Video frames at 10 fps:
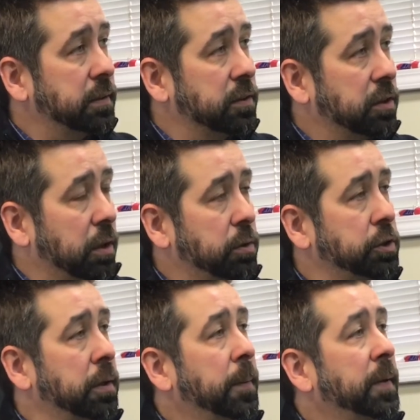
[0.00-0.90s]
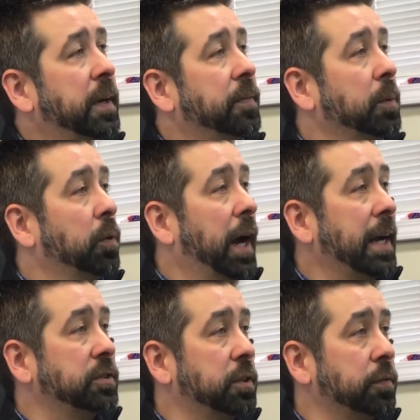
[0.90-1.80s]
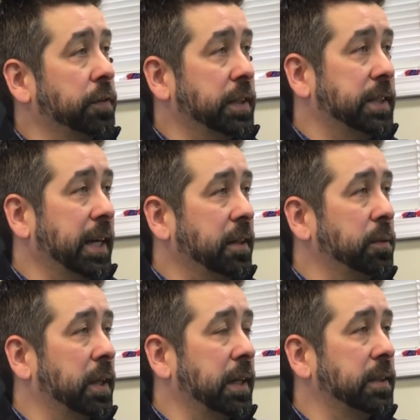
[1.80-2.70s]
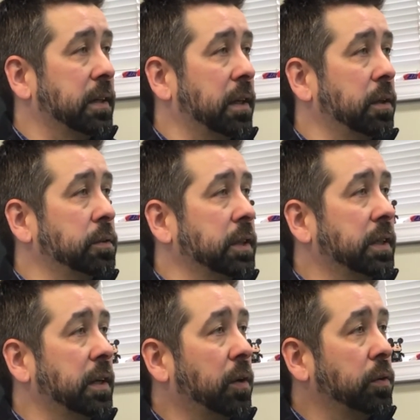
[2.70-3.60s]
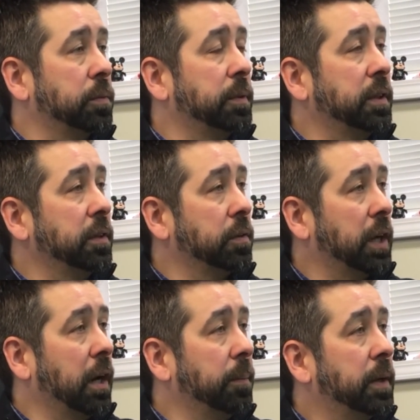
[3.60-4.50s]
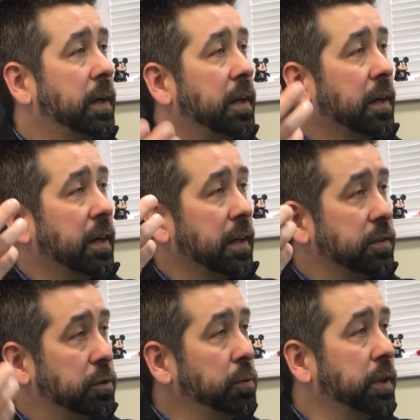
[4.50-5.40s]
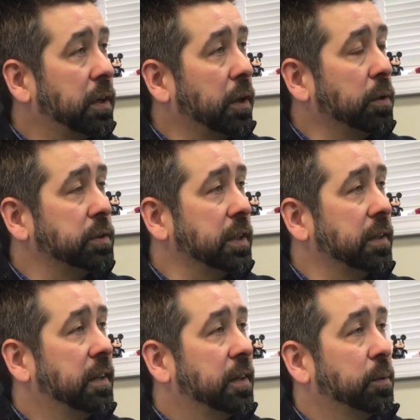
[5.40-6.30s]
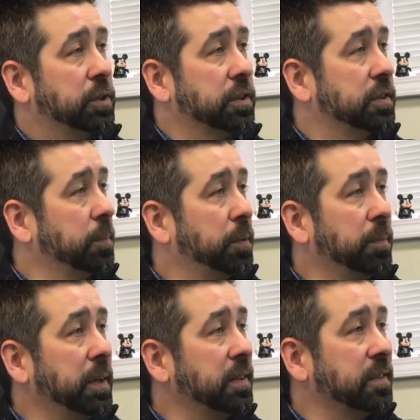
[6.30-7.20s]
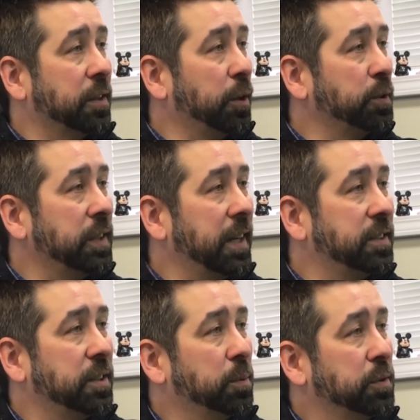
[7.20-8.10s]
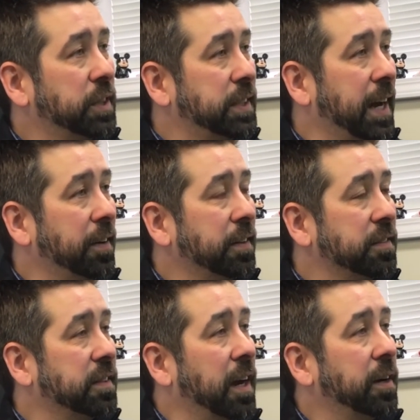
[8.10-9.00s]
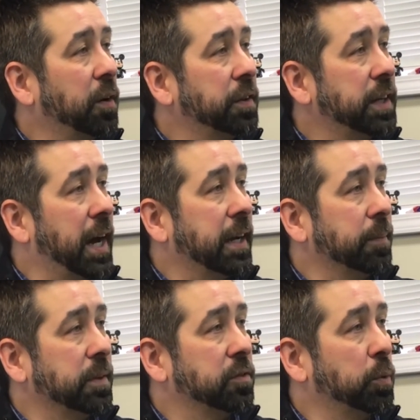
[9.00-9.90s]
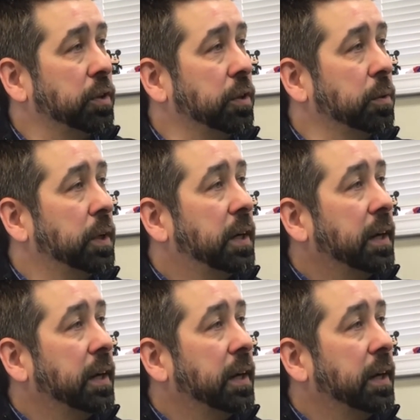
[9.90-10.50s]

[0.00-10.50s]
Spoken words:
disclosure. Then we'll ask you for the date you would like to close, and then ultimately you'll come to the closing, which just simply means the closing agent will sit down and sign all the documents with you